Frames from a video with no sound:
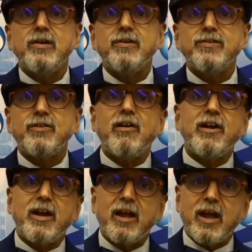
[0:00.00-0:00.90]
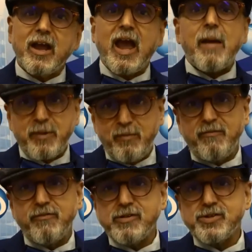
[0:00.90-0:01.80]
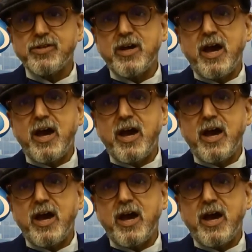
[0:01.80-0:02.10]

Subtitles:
solid capital buffers